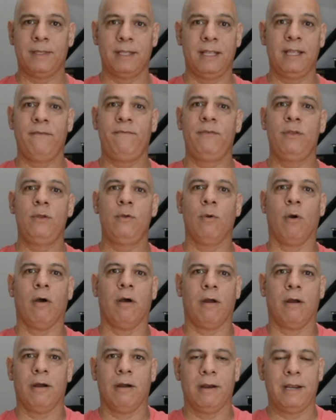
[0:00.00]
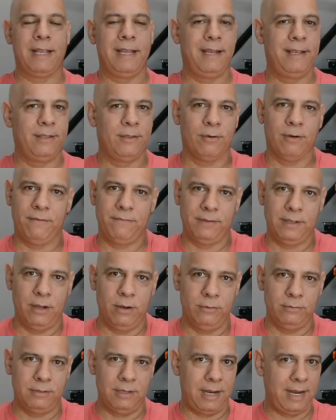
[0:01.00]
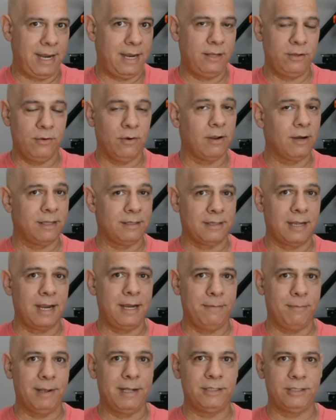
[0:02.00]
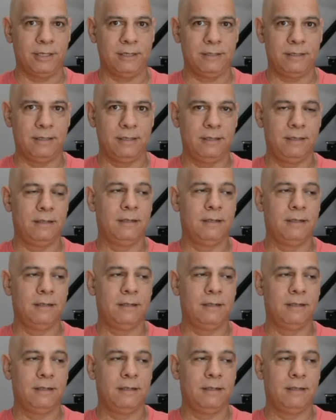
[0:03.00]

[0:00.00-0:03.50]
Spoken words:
If you are either of those and you're on a tight budget,